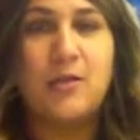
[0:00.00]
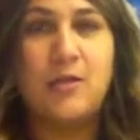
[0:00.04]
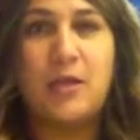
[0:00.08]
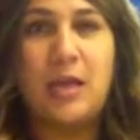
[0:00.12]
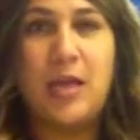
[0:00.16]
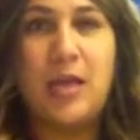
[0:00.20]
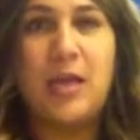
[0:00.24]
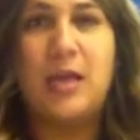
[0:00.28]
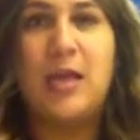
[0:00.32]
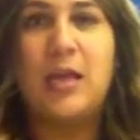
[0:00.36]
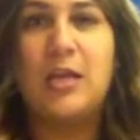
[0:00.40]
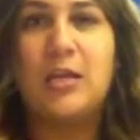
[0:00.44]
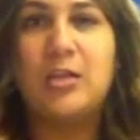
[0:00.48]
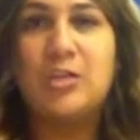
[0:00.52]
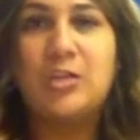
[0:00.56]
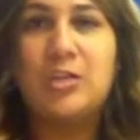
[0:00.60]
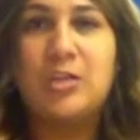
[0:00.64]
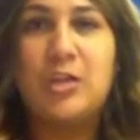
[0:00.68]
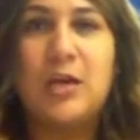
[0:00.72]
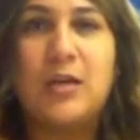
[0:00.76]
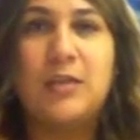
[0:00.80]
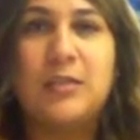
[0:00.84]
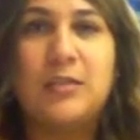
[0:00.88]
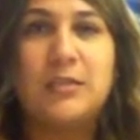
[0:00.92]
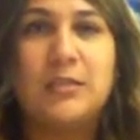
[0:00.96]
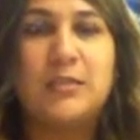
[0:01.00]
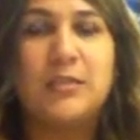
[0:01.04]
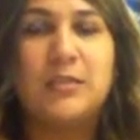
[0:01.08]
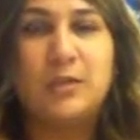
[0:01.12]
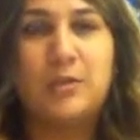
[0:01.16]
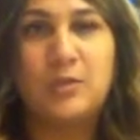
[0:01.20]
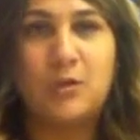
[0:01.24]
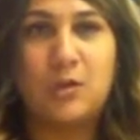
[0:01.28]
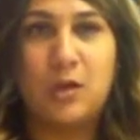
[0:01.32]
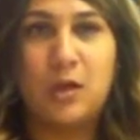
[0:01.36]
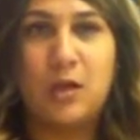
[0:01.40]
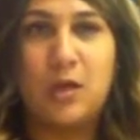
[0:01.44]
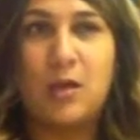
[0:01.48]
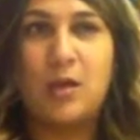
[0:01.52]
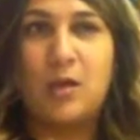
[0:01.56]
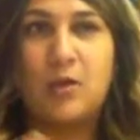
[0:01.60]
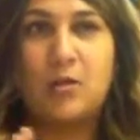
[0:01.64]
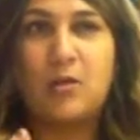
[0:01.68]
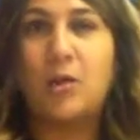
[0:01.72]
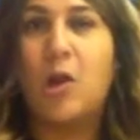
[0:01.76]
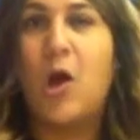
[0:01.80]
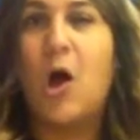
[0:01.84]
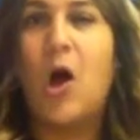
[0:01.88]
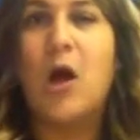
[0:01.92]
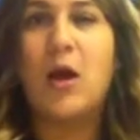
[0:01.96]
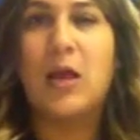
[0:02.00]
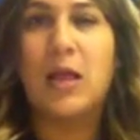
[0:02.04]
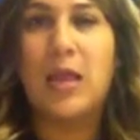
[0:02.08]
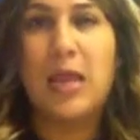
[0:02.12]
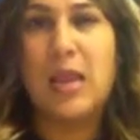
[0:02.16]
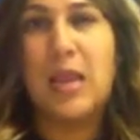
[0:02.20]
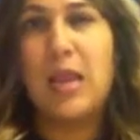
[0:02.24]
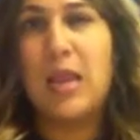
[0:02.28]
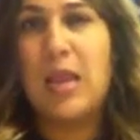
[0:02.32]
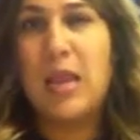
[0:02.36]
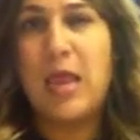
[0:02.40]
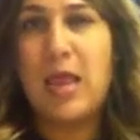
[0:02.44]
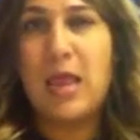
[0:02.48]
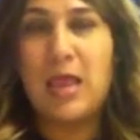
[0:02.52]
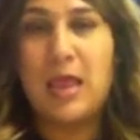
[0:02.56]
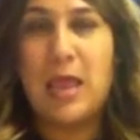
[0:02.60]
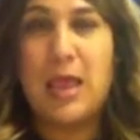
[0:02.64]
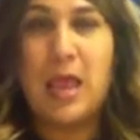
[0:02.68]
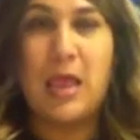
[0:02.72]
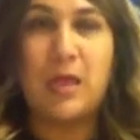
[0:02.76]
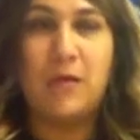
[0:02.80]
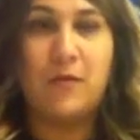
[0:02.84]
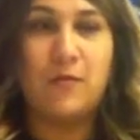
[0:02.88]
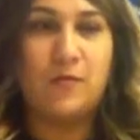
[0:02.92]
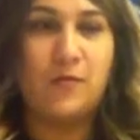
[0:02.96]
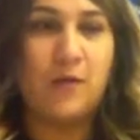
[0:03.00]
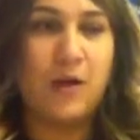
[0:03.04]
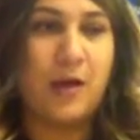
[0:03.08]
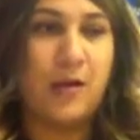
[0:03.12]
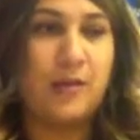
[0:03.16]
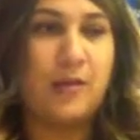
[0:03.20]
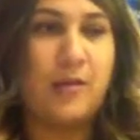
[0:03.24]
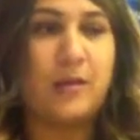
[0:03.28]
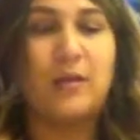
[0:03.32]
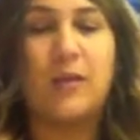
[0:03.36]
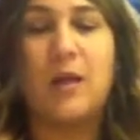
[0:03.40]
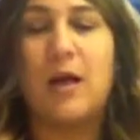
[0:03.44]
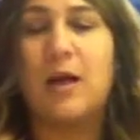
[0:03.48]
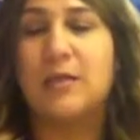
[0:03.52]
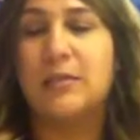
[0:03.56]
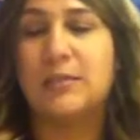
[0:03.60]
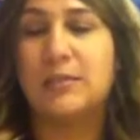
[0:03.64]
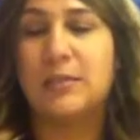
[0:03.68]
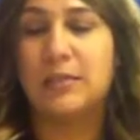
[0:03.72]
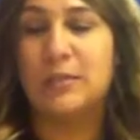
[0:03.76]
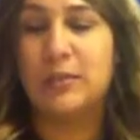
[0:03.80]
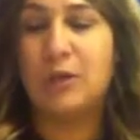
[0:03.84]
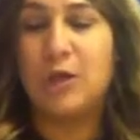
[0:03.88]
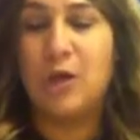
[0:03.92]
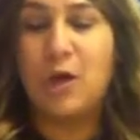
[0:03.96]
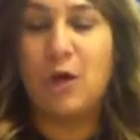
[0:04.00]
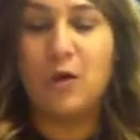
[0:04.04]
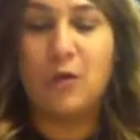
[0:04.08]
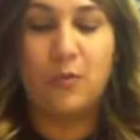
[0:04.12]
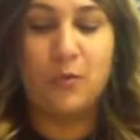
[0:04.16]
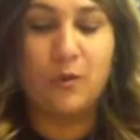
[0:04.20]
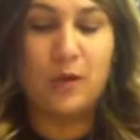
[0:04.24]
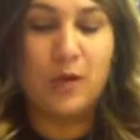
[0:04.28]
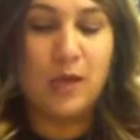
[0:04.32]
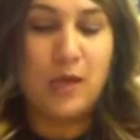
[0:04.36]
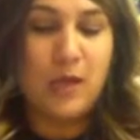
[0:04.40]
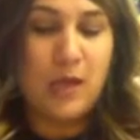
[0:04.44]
They can just log in and find the class and go.